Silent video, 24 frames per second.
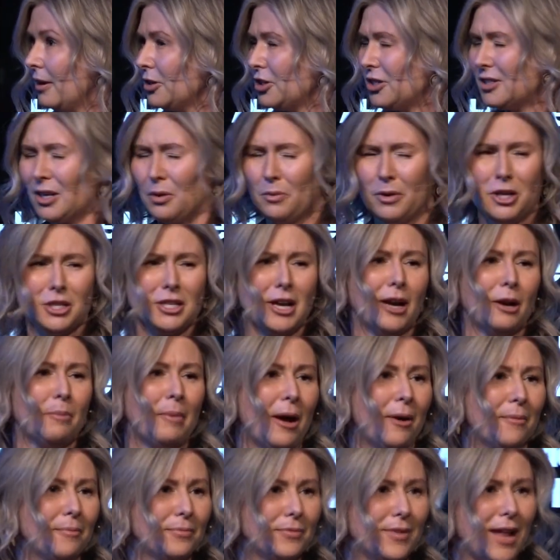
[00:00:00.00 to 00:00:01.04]
She's like, what are you talking
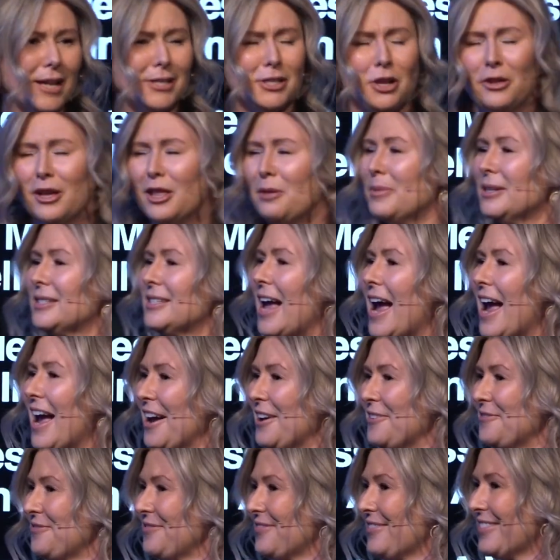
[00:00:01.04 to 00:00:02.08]
about? That's only the
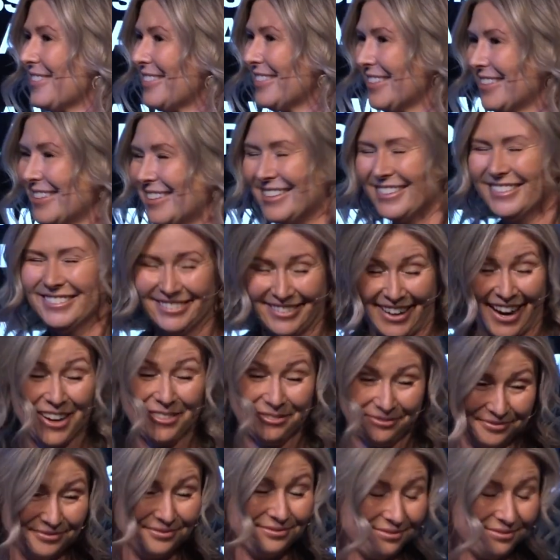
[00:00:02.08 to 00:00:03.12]
Messiah, right?